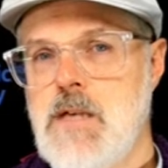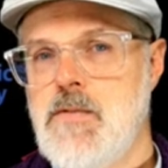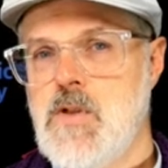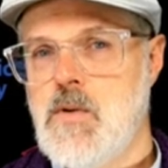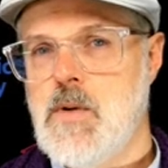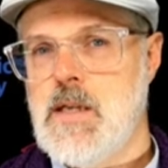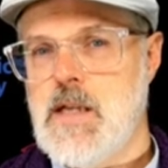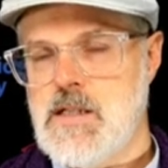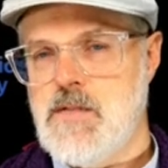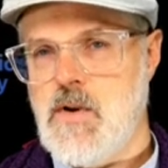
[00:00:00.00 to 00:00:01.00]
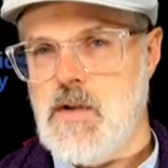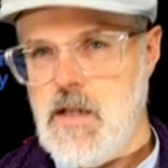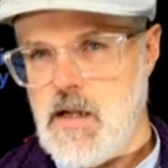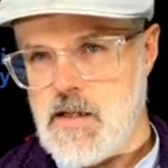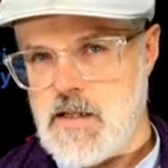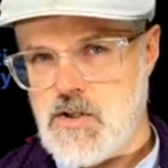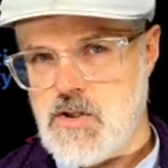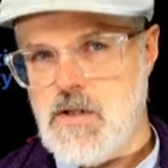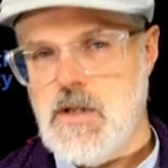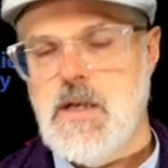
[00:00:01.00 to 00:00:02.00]
even though it gets very little
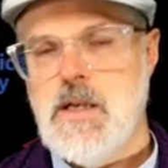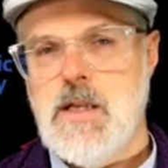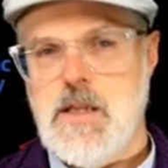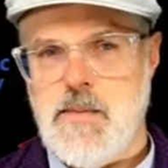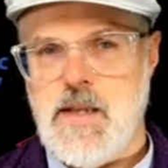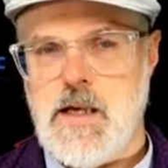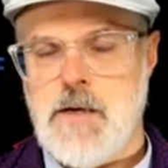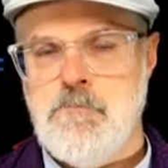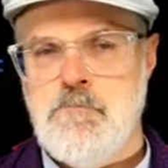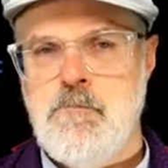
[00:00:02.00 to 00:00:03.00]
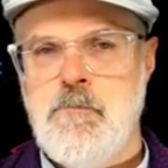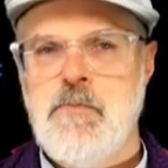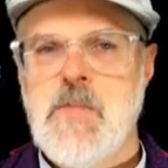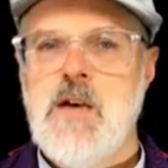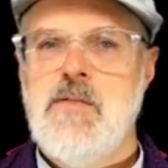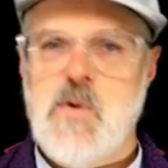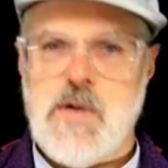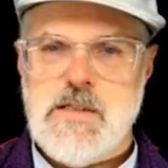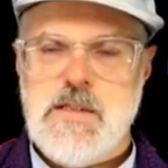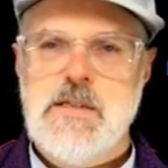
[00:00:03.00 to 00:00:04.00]
attention in the media. For
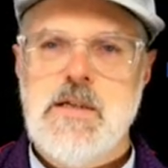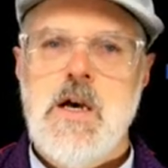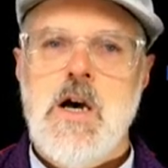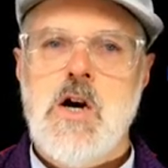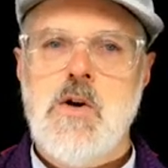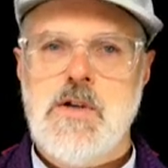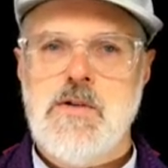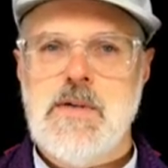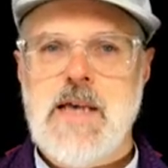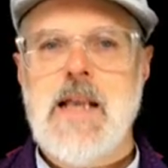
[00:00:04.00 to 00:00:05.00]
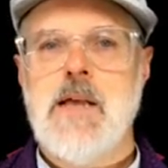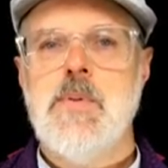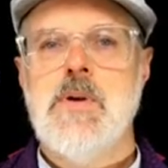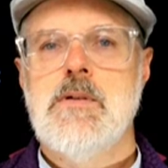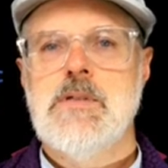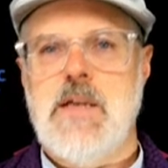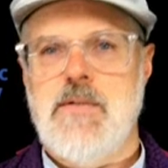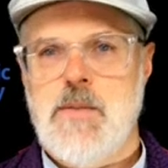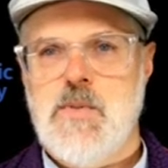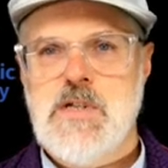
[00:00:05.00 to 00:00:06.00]
instance, according to Gallup,
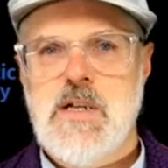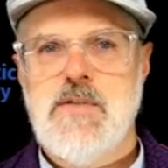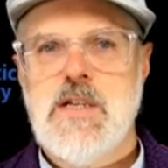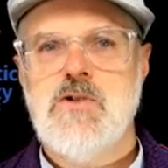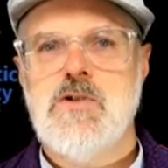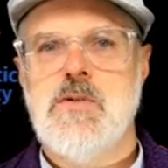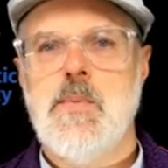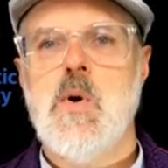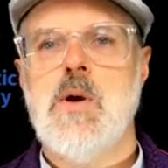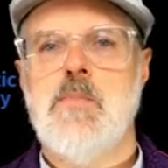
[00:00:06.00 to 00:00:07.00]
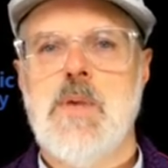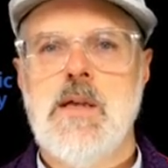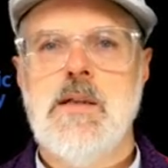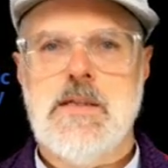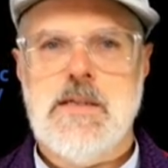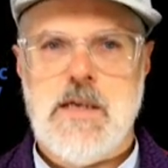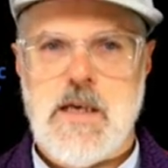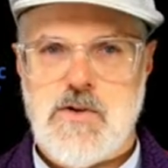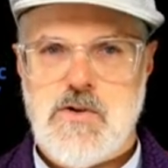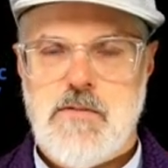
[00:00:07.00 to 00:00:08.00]
70% of teachers report being
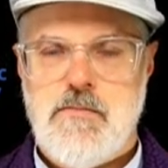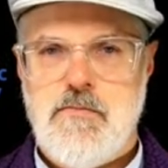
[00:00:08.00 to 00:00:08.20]
disengaged.